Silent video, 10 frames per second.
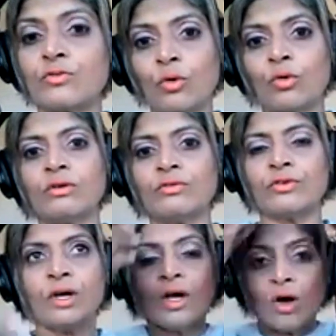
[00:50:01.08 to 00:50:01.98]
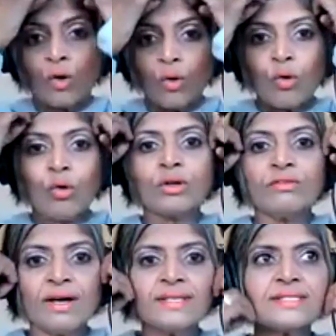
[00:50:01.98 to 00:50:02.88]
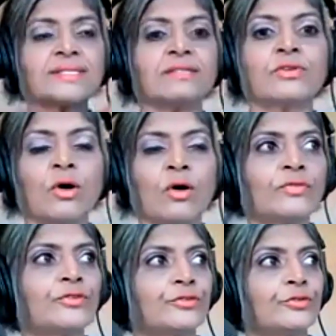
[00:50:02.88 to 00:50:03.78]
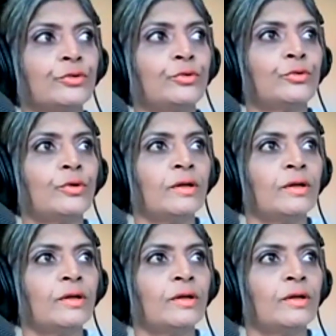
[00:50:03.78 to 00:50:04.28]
for all of us that have gone through